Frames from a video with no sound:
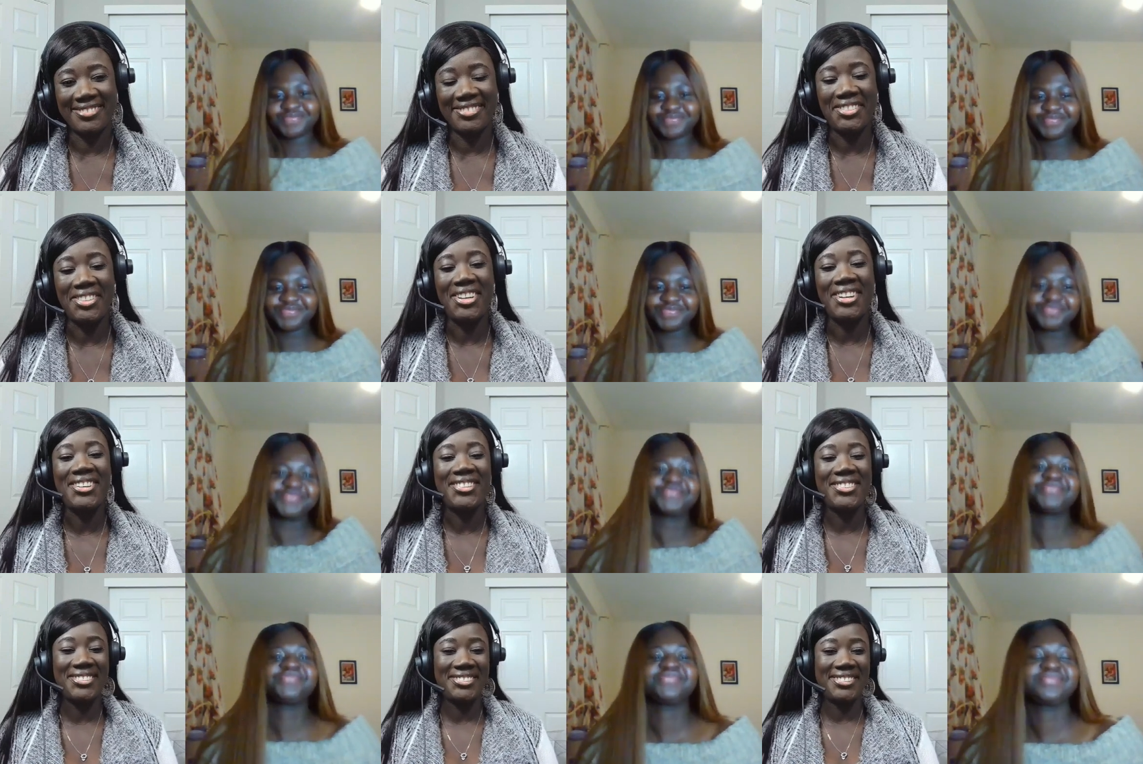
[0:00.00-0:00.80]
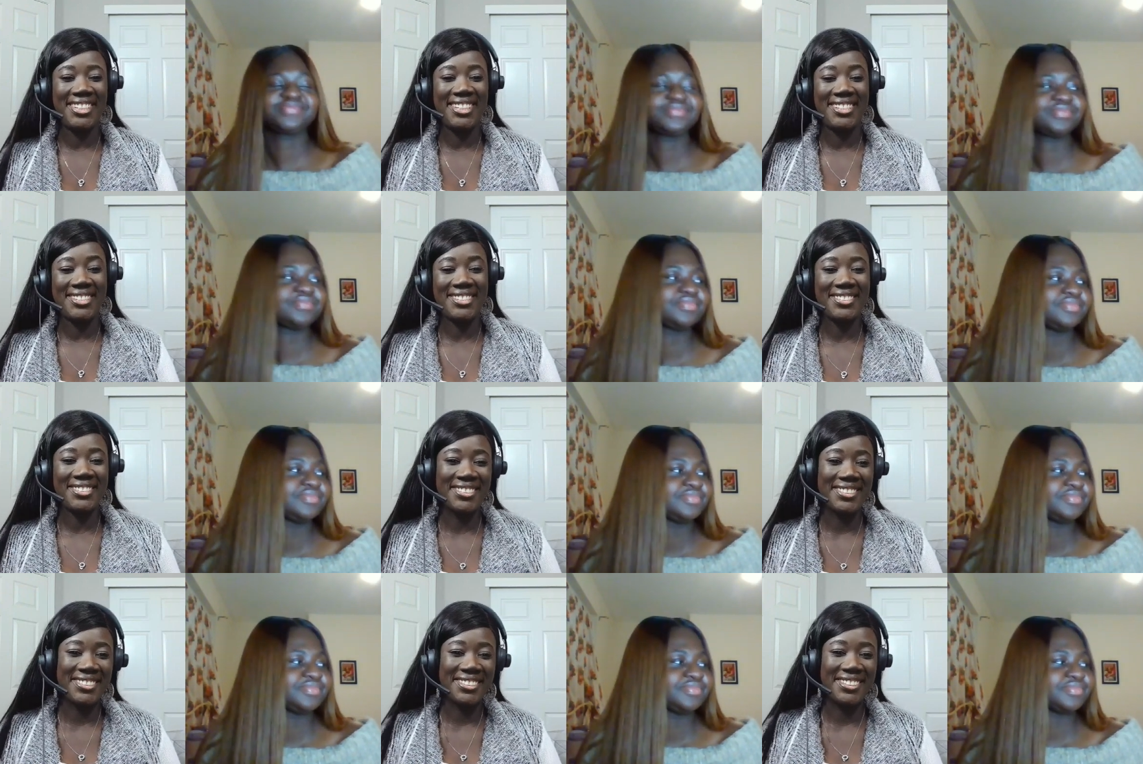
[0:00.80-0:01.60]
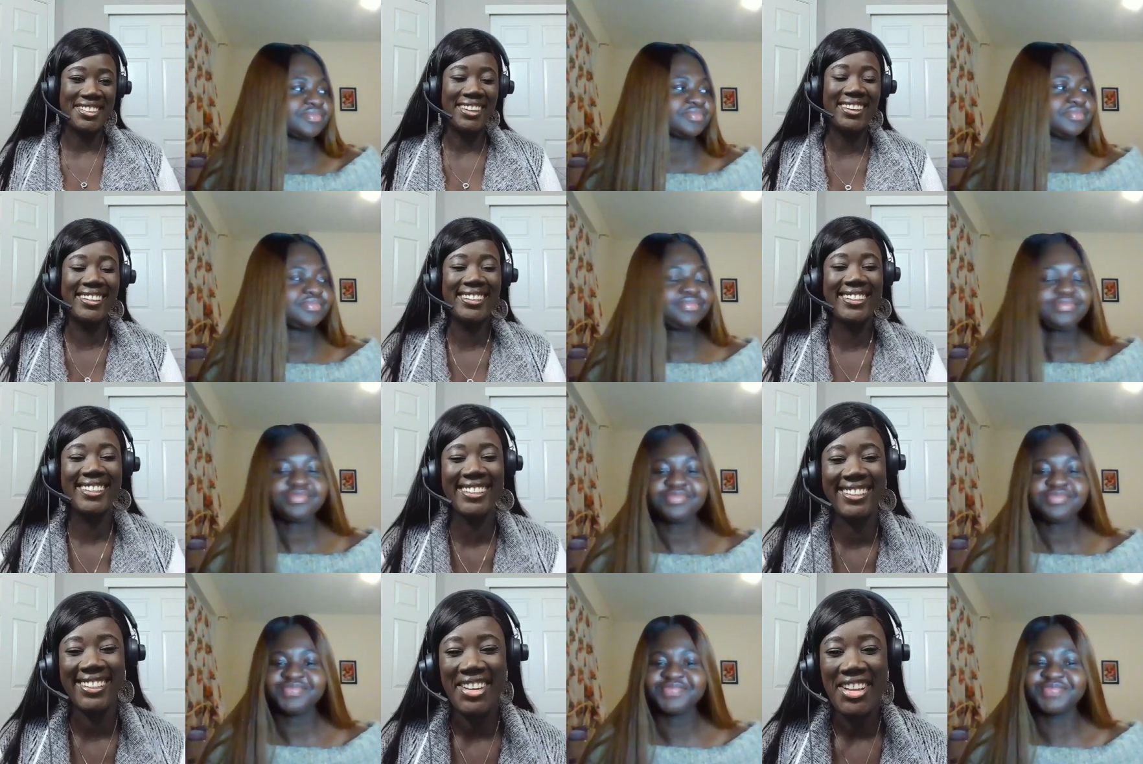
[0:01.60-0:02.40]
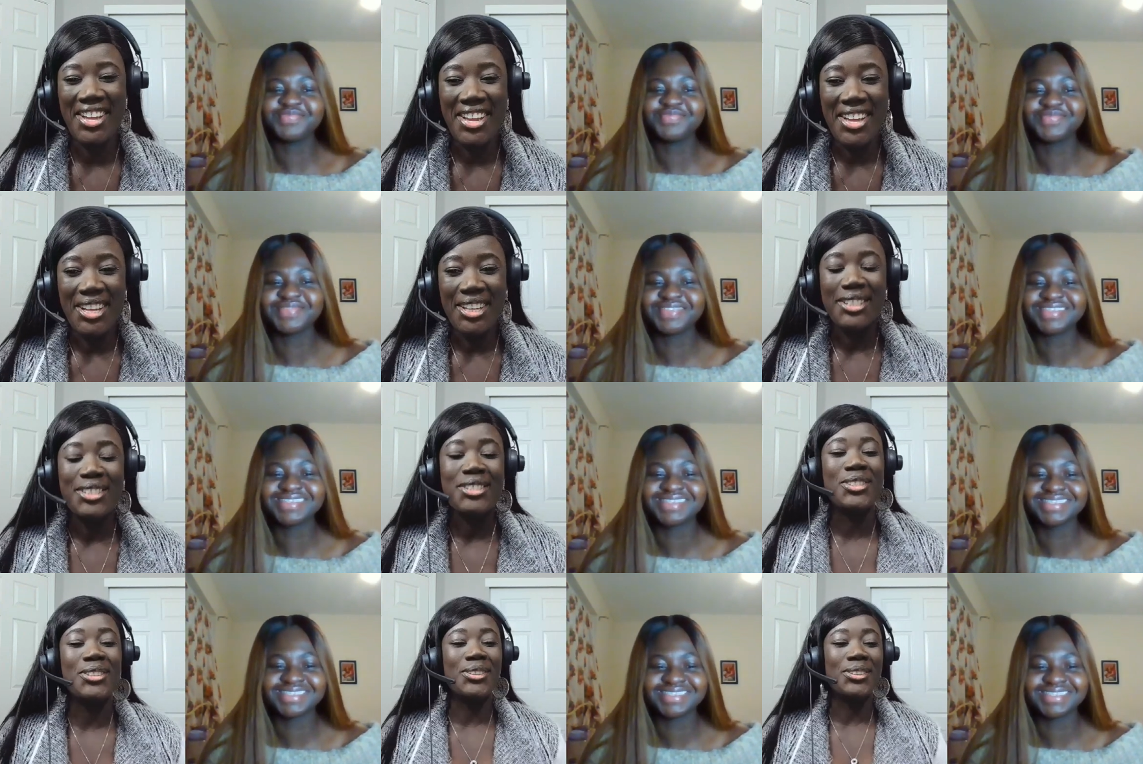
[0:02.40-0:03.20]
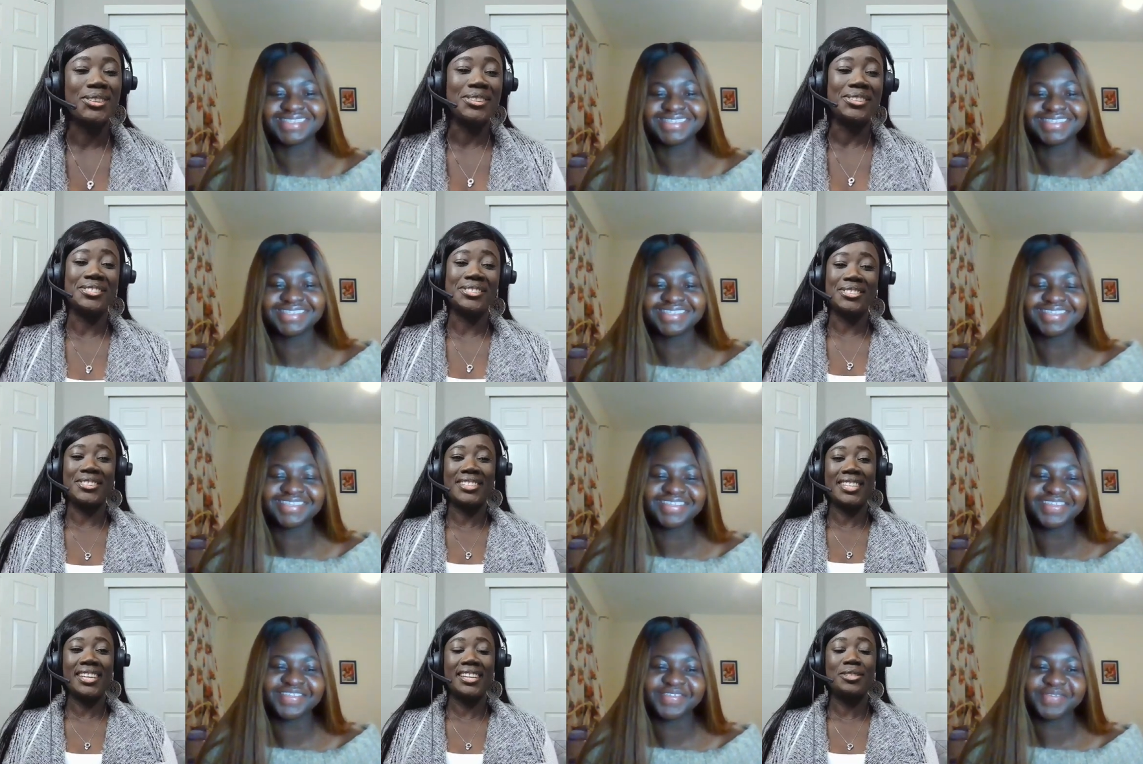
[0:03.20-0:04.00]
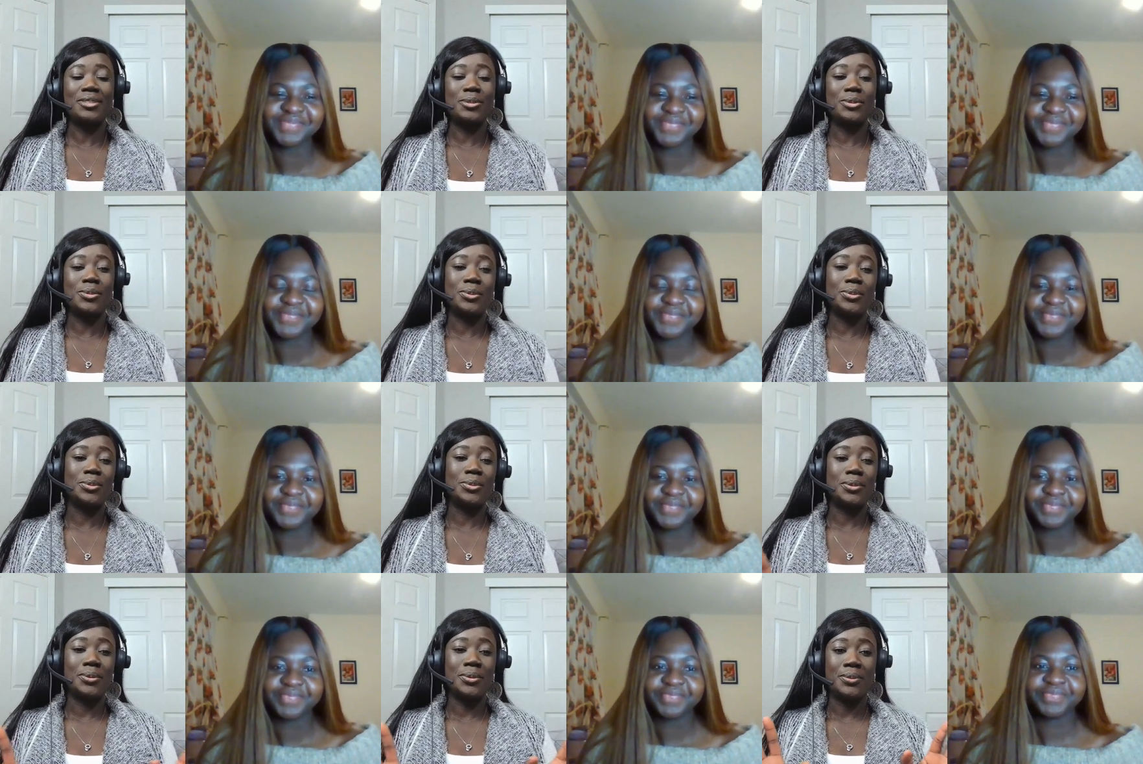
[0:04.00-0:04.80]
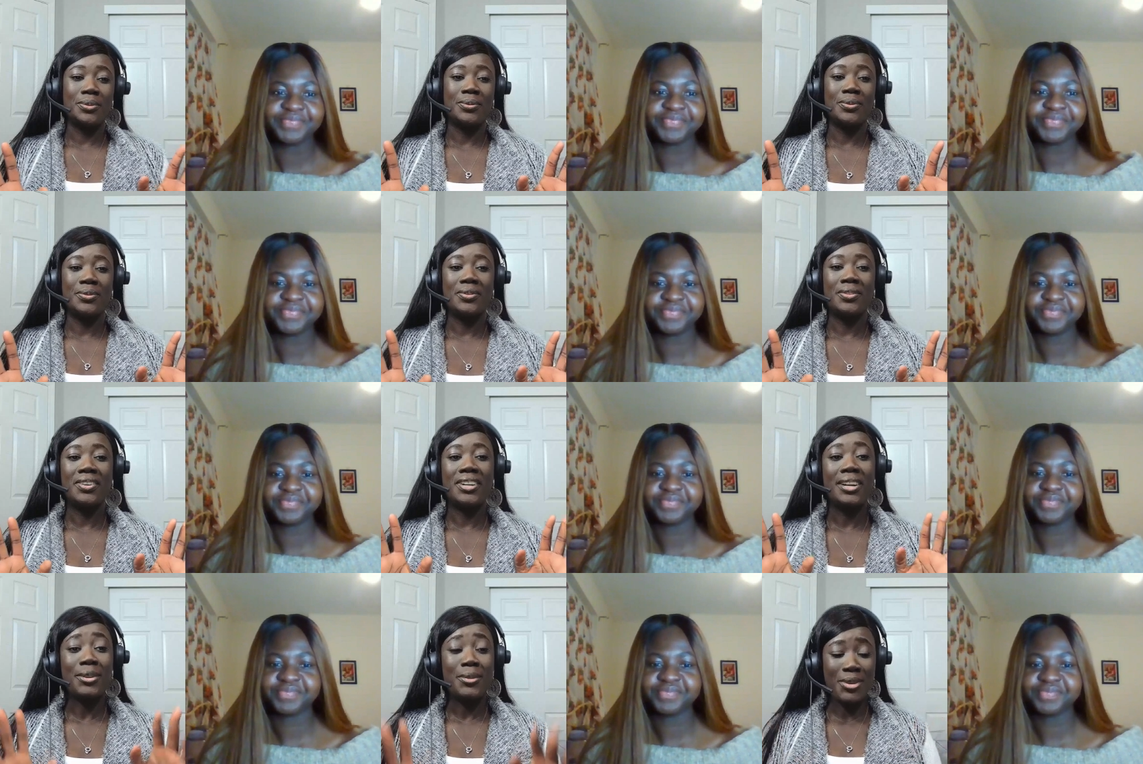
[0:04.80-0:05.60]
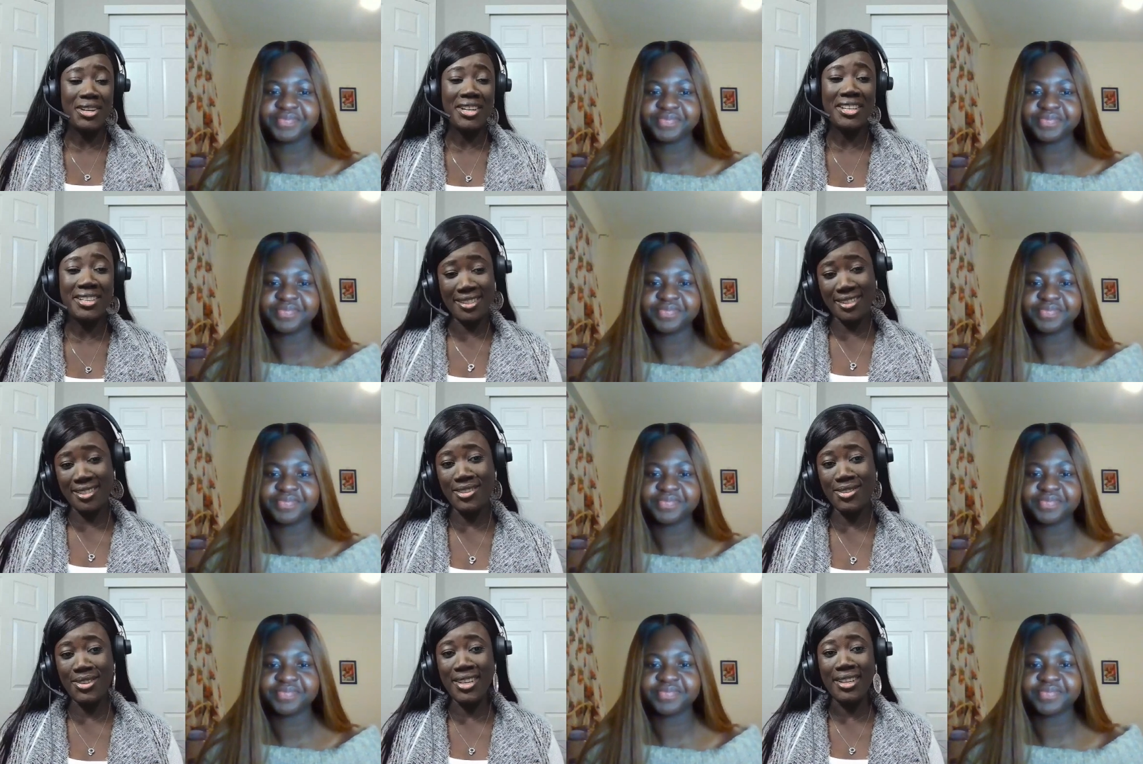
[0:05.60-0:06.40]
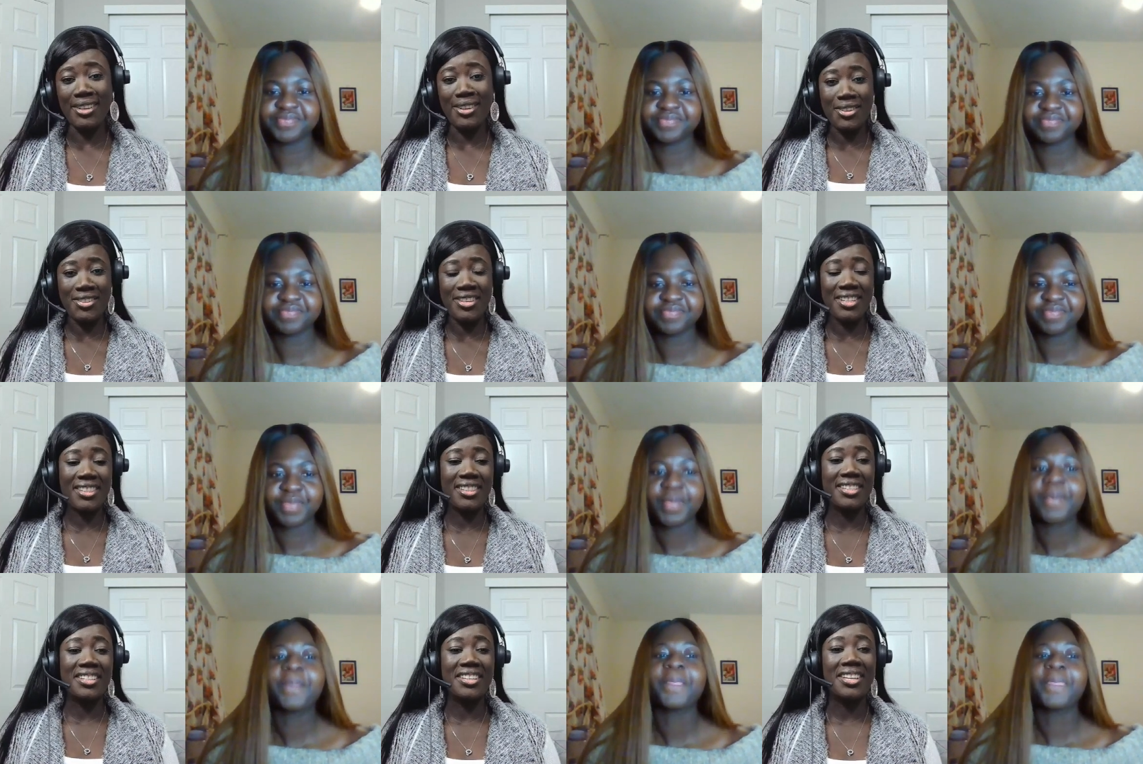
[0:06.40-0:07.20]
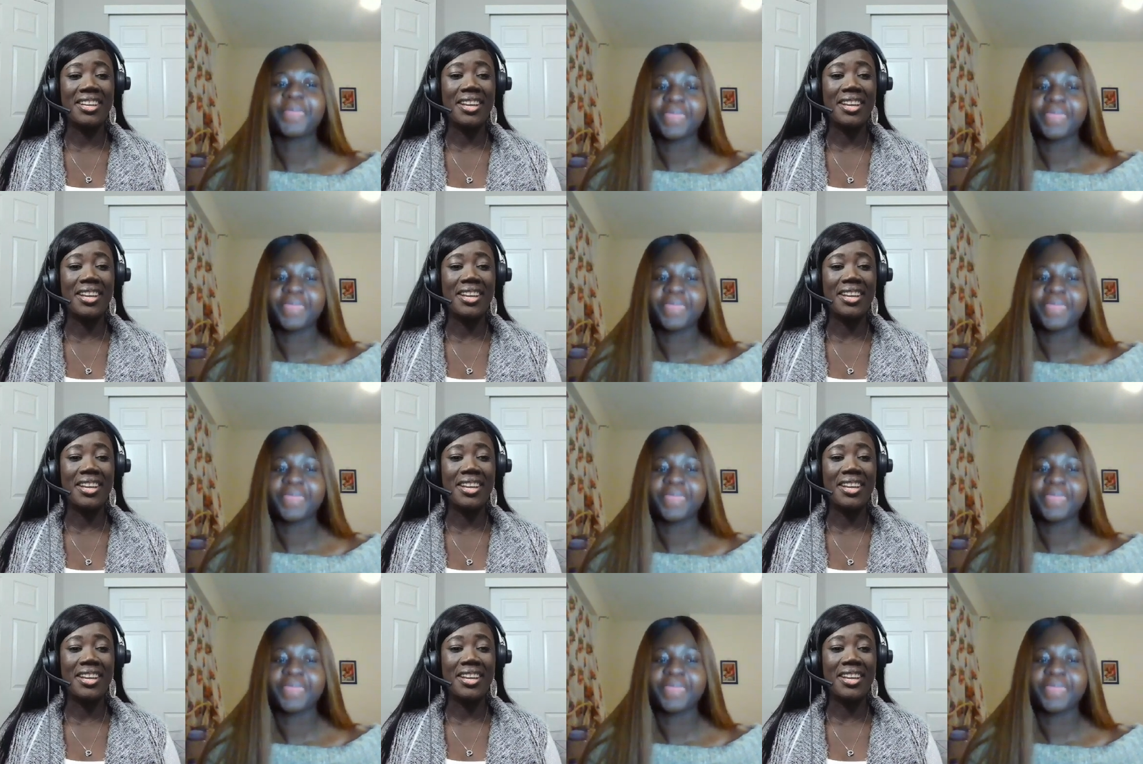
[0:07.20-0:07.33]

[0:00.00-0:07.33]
Speaker 1: Wow, that's good. So you said you are working in the UK currently.